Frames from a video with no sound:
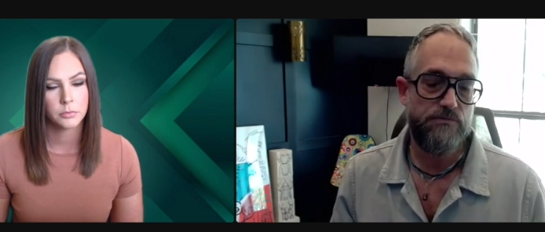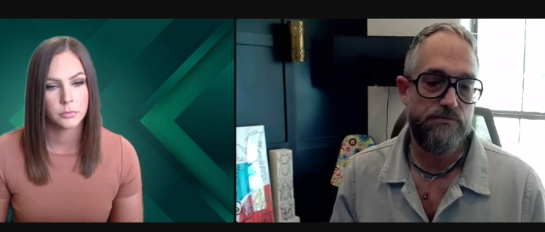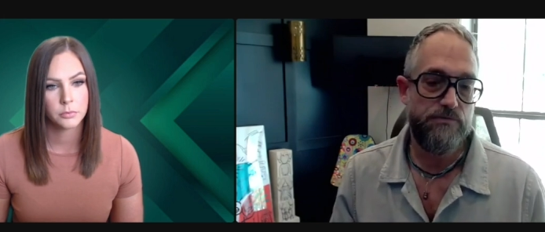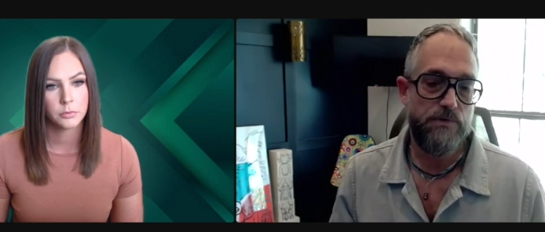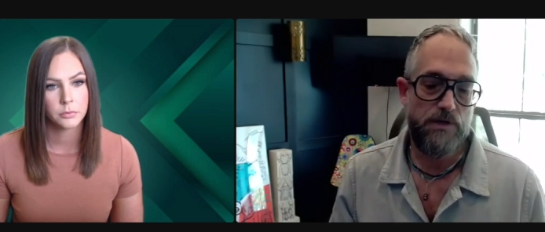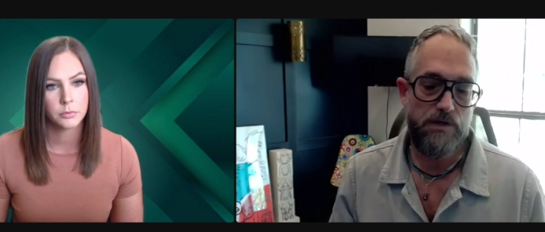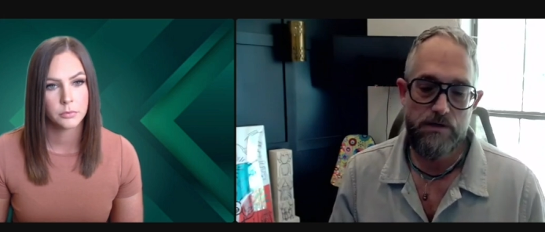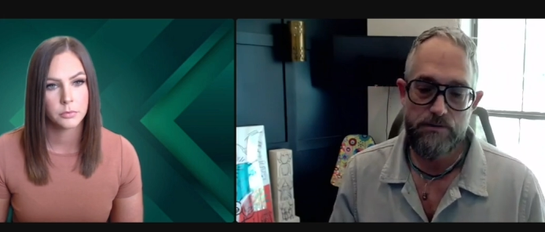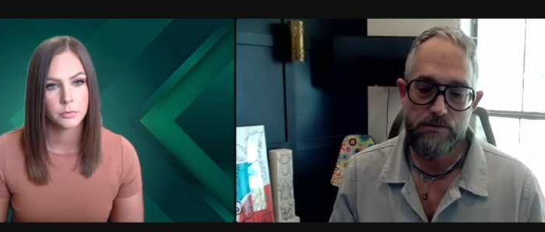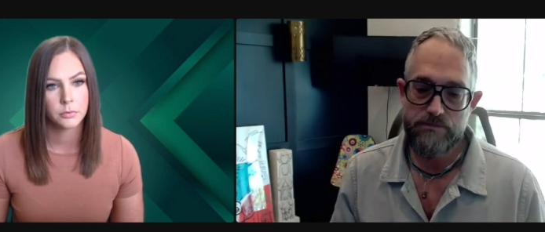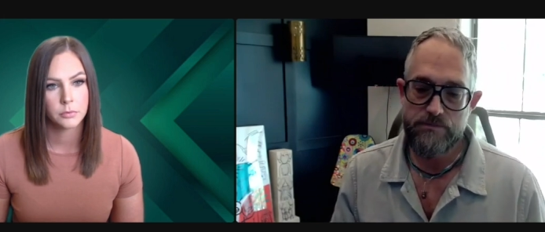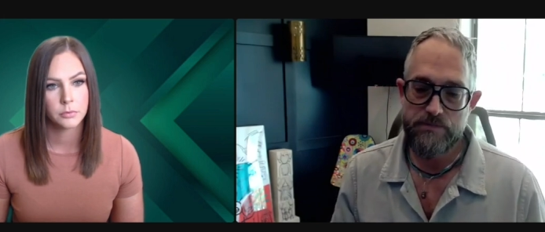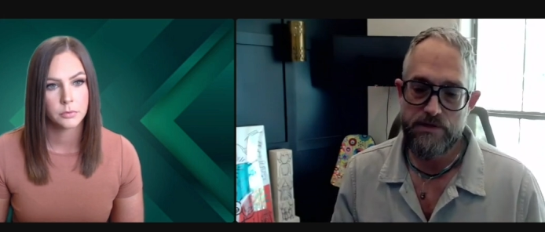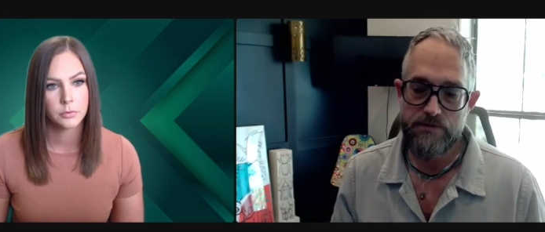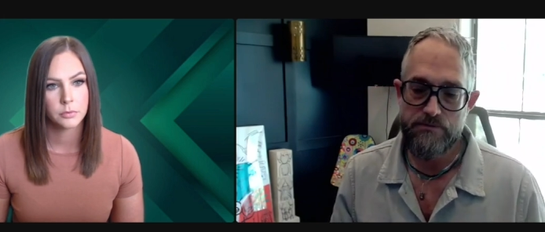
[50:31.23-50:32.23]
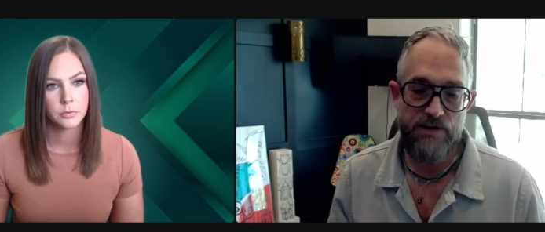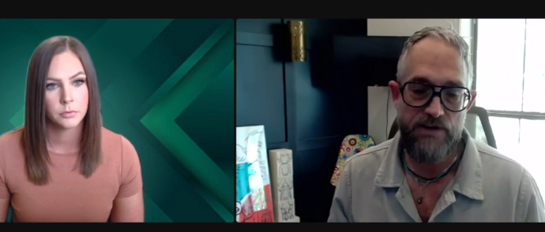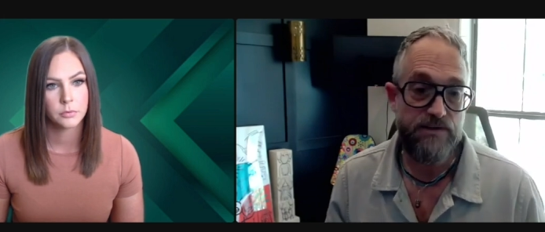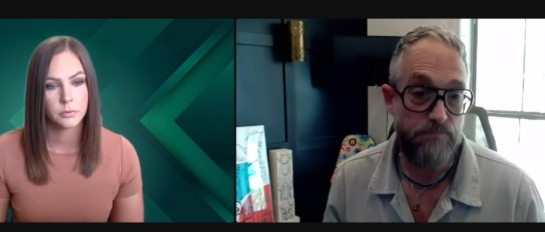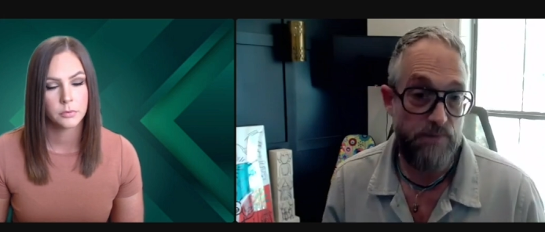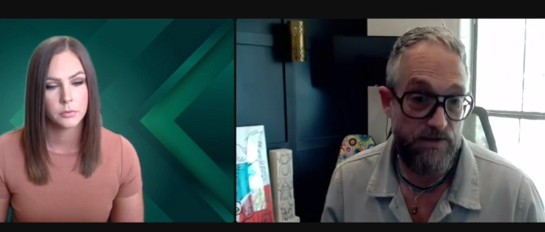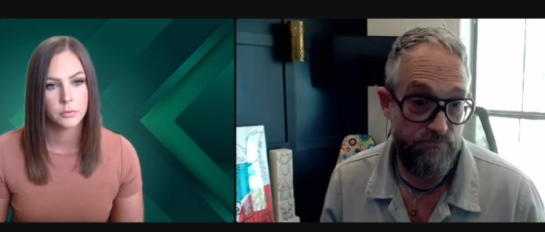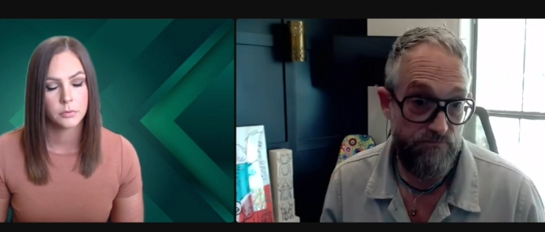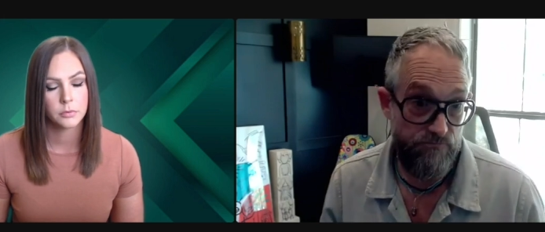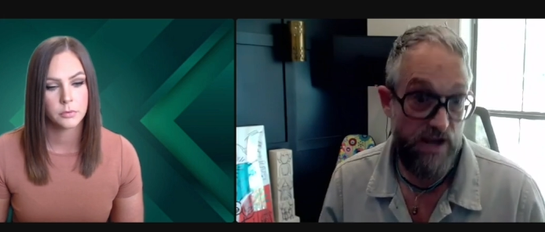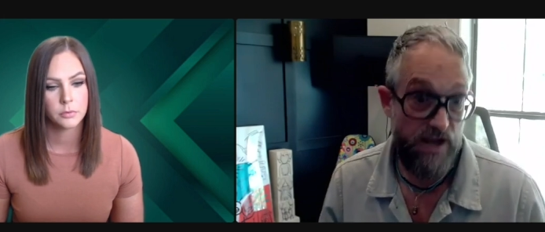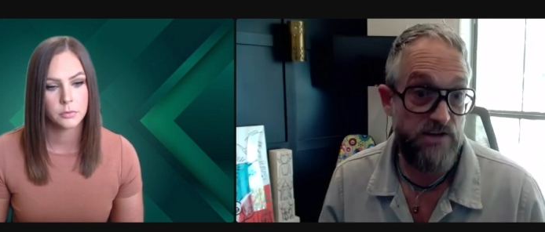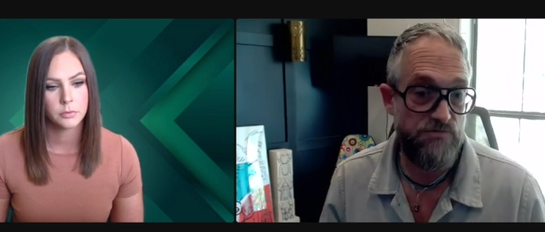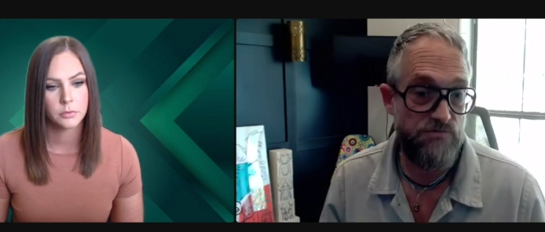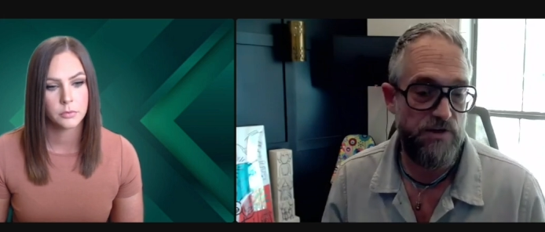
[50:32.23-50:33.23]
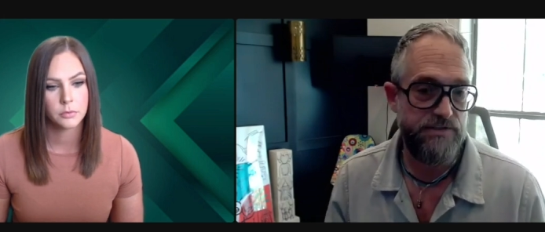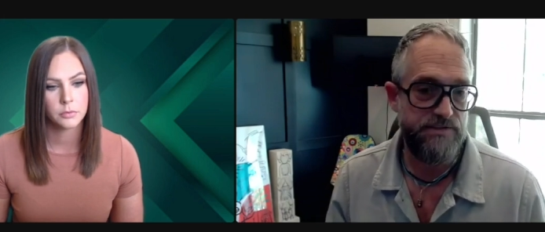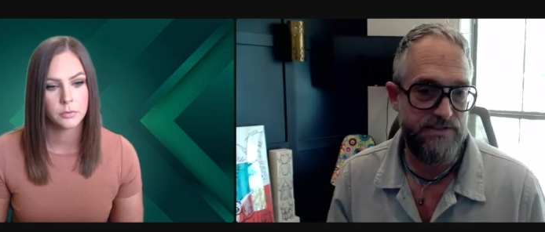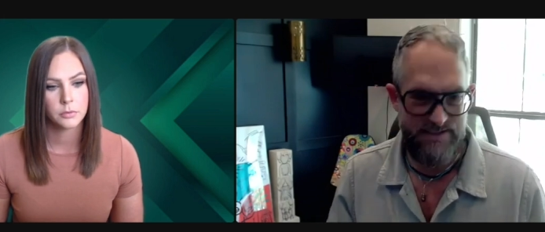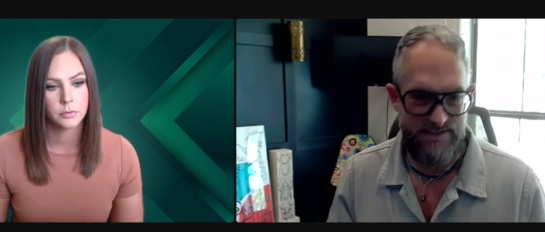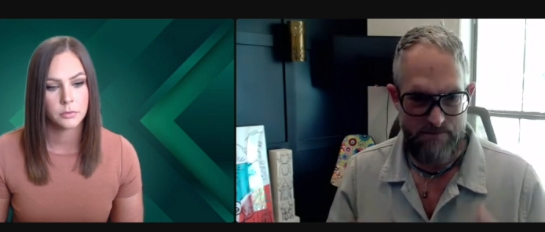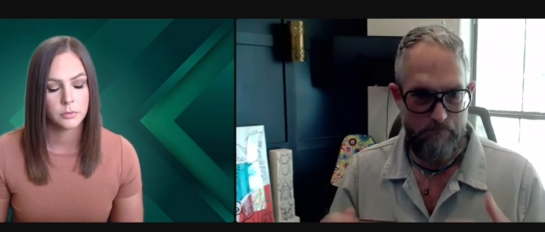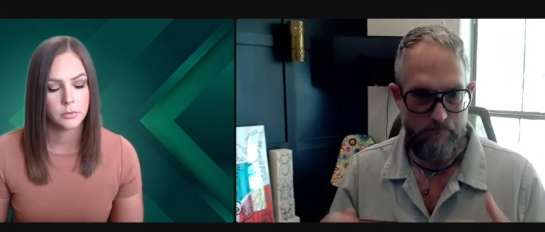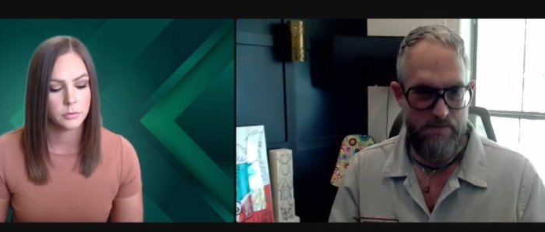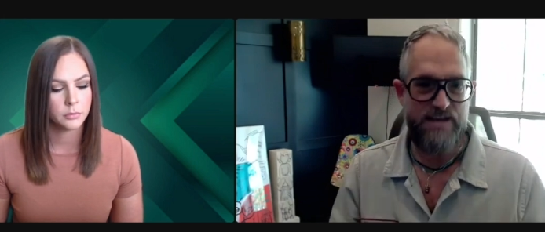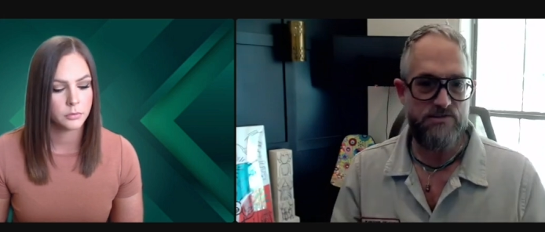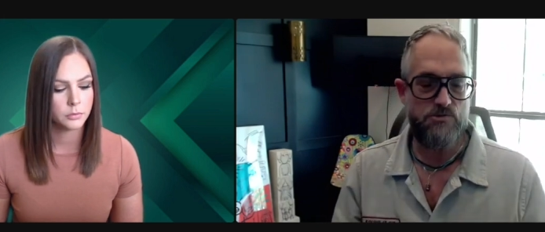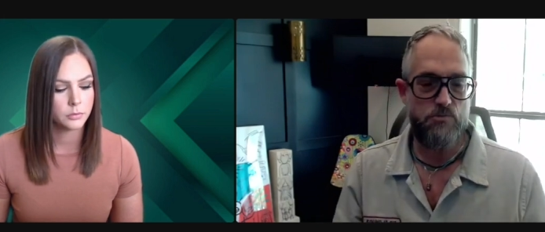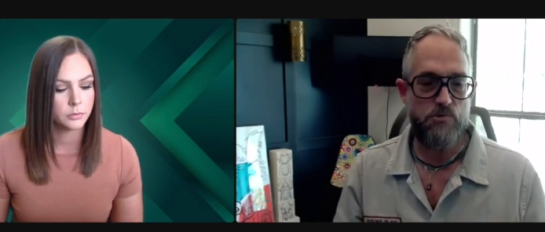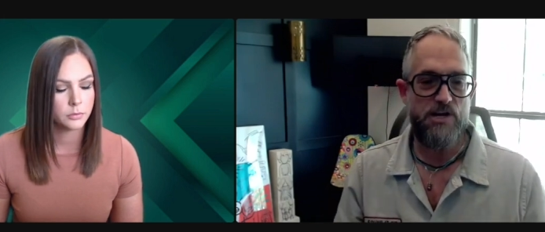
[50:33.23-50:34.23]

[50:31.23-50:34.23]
Speaker 1: Um, in fact, my hedge fund did the best when I